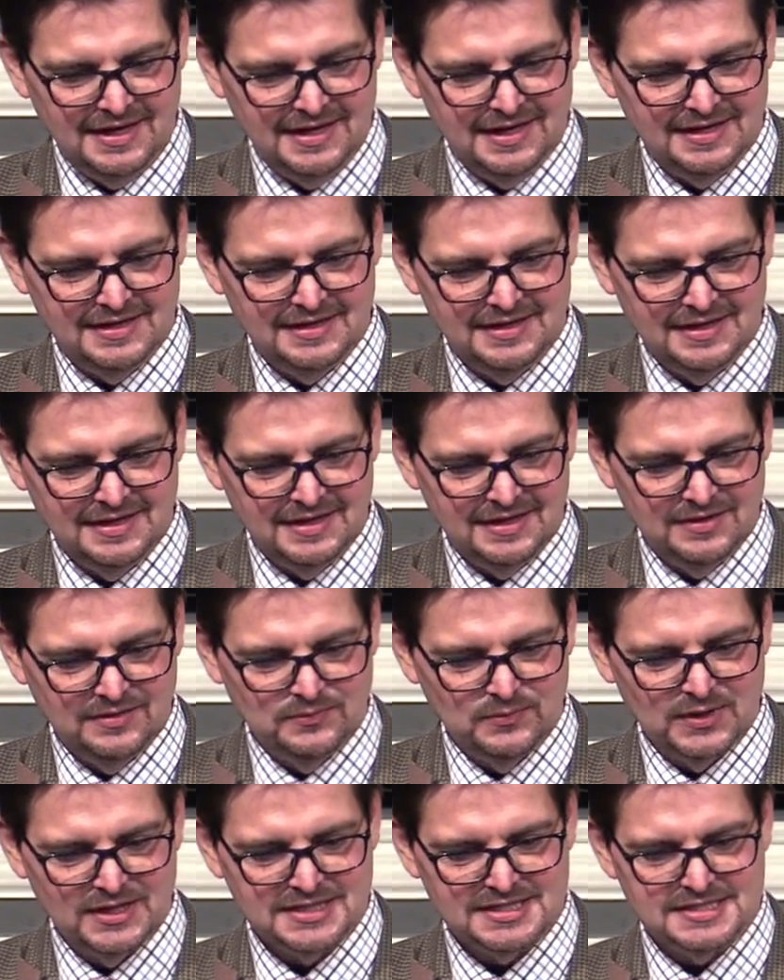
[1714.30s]
And
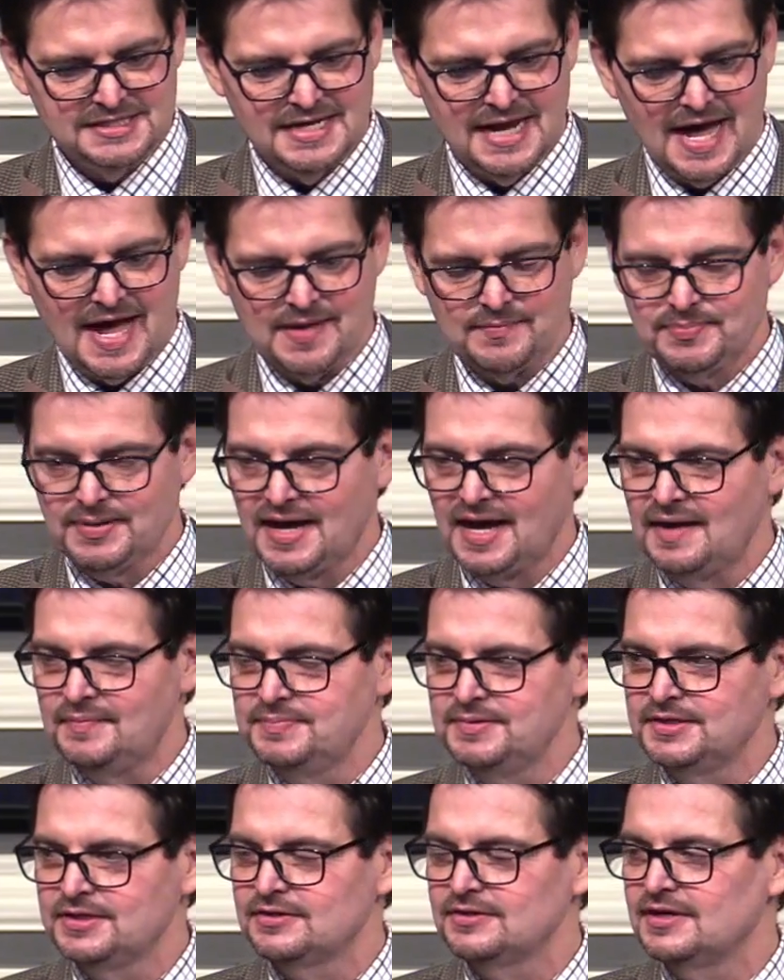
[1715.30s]
what's not
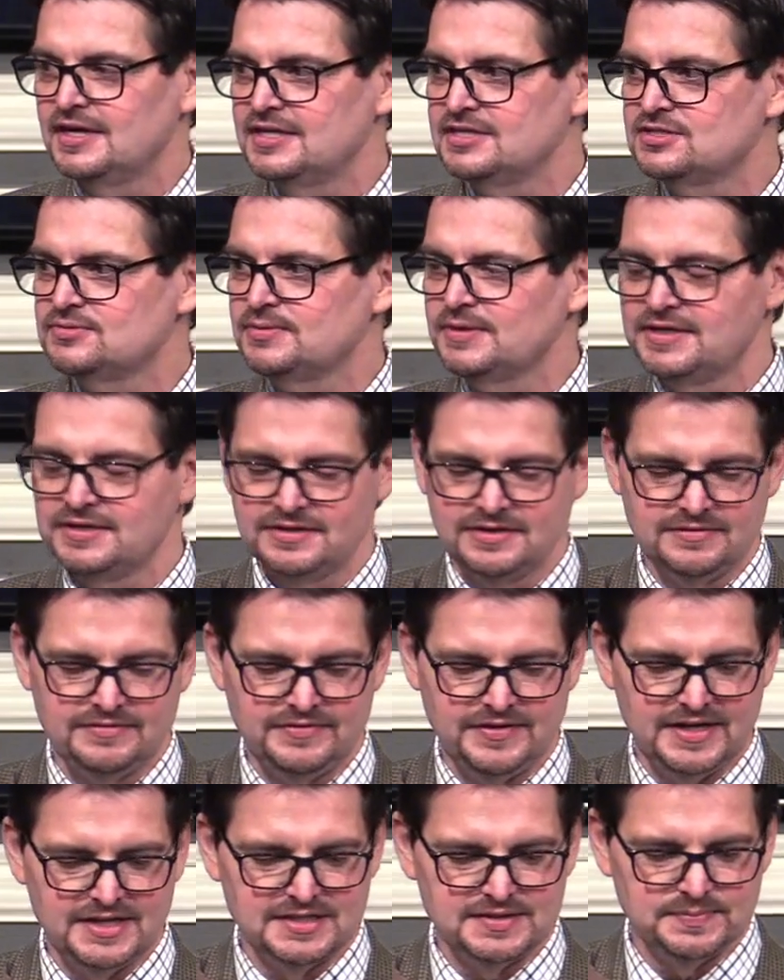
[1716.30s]
popular on Twitter and
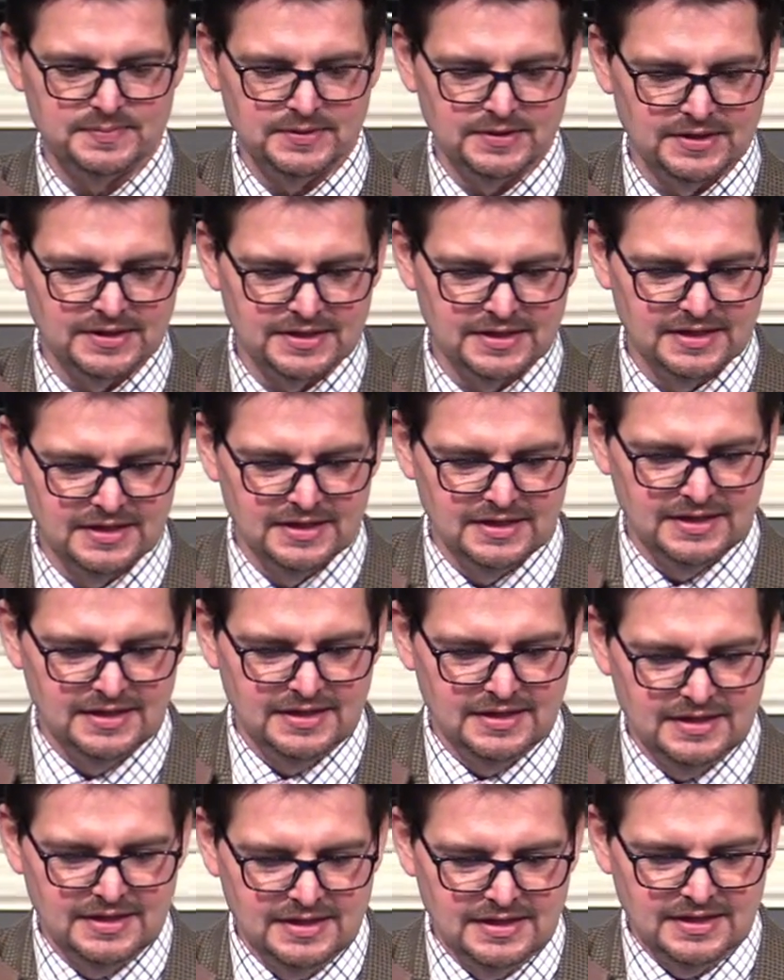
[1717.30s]
Facebook
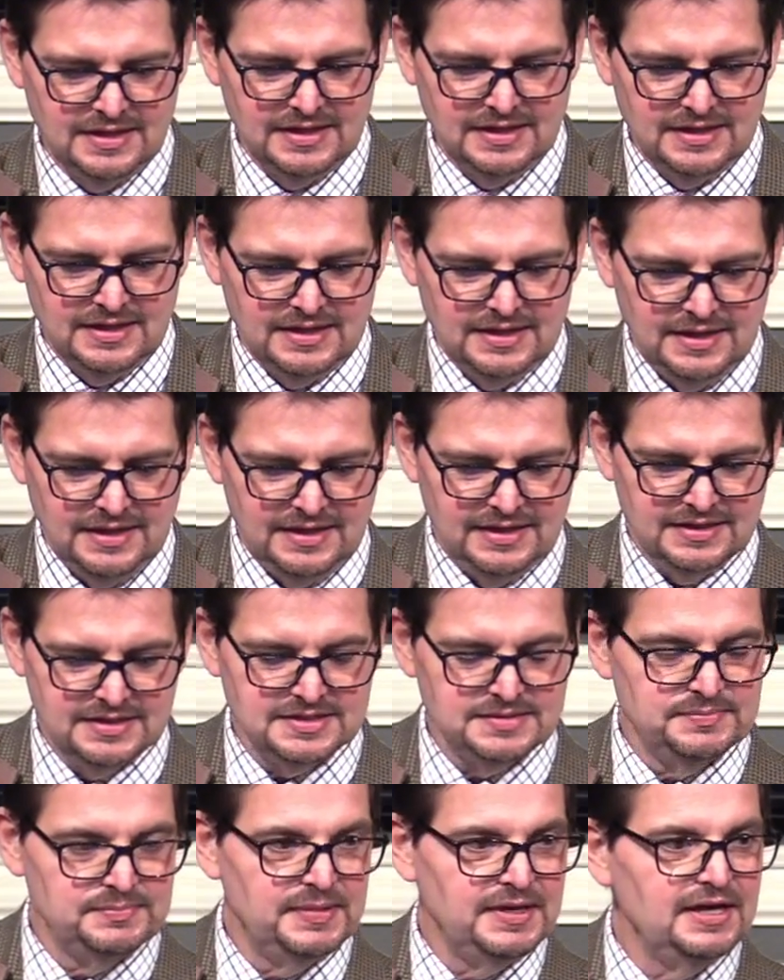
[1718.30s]

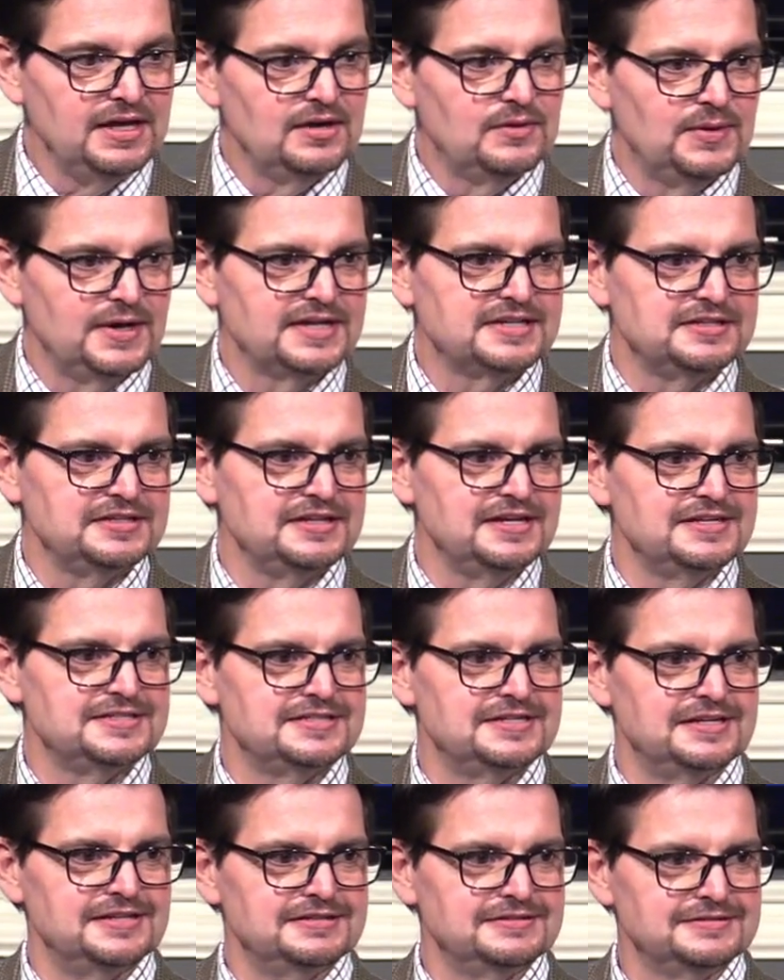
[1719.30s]
is being quick to
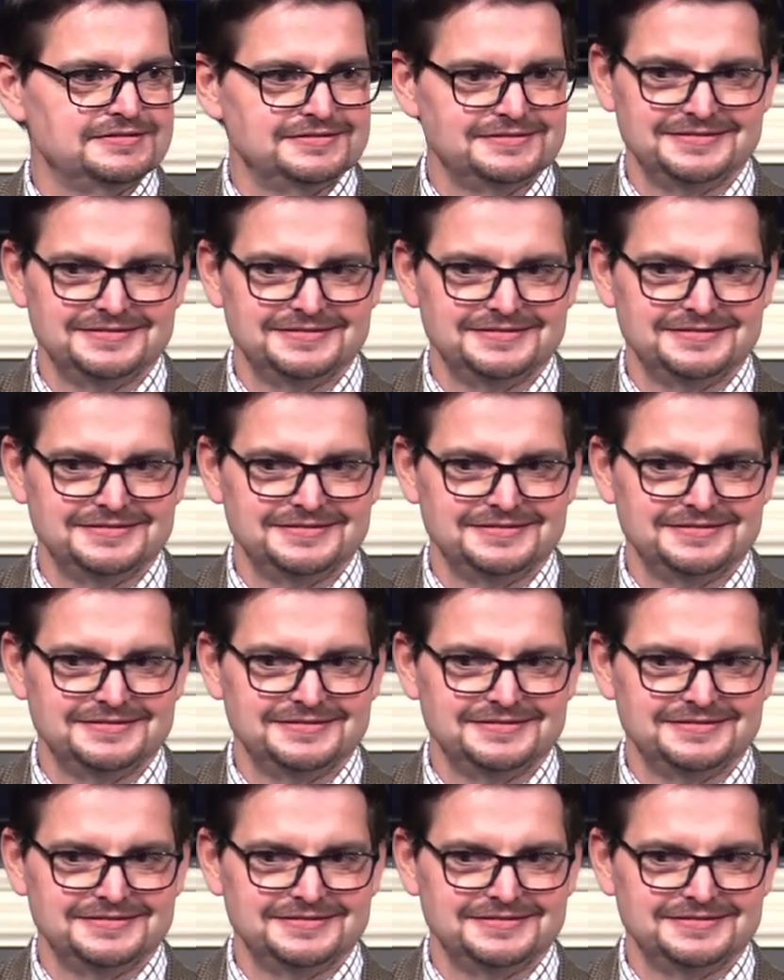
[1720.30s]
listen